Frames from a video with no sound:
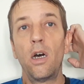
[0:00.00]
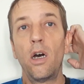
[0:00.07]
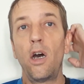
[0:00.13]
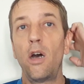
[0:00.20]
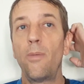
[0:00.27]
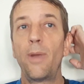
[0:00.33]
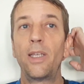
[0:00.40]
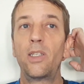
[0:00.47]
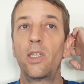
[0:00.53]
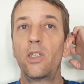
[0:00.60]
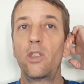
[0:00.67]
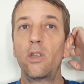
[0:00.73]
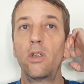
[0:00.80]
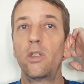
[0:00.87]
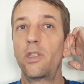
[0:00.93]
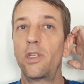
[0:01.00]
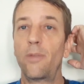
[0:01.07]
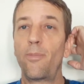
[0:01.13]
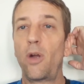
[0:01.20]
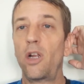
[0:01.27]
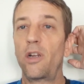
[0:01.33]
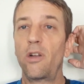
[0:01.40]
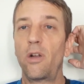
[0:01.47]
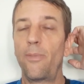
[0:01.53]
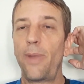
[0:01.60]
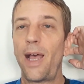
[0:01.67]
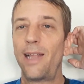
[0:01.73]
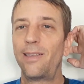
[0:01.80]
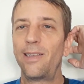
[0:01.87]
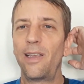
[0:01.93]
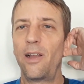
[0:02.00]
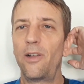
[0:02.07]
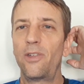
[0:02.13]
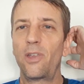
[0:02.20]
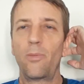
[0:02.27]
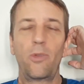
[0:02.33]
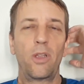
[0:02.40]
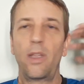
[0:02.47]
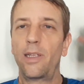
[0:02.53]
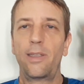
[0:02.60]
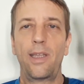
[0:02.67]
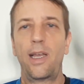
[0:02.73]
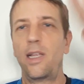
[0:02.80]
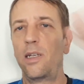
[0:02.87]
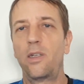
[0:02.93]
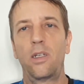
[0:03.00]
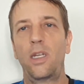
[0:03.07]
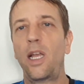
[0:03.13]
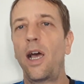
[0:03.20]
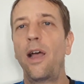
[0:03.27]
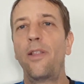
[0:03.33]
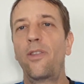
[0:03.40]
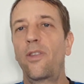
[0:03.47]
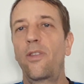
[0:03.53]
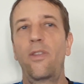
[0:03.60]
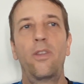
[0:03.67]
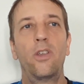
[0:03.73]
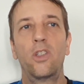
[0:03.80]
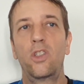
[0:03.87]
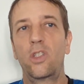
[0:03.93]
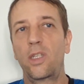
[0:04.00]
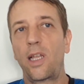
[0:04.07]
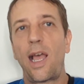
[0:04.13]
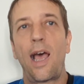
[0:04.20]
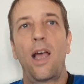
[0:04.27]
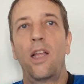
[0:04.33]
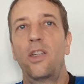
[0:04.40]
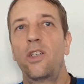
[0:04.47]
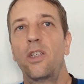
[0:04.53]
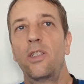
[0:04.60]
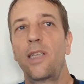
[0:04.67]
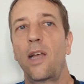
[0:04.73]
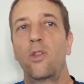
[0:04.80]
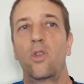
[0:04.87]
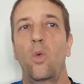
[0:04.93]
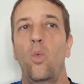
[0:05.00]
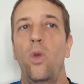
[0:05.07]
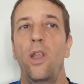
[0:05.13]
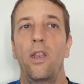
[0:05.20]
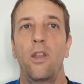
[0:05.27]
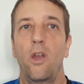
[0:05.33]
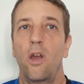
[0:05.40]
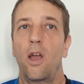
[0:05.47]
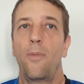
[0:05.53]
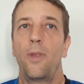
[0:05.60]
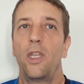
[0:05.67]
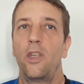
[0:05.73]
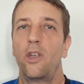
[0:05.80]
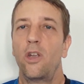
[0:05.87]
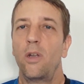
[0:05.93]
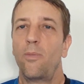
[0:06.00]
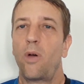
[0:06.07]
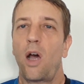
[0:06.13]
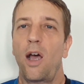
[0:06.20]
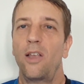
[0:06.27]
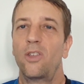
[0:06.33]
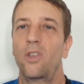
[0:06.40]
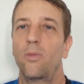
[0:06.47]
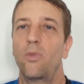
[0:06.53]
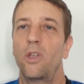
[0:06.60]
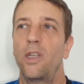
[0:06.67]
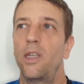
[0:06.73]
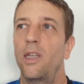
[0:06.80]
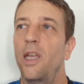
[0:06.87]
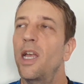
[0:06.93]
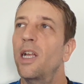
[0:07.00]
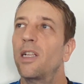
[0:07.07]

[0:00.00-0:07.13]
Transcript: oh, my sister's a bar girl in Pattaya or something like that. Cut. Just, she's out the window. I mean, you couldn't possibly,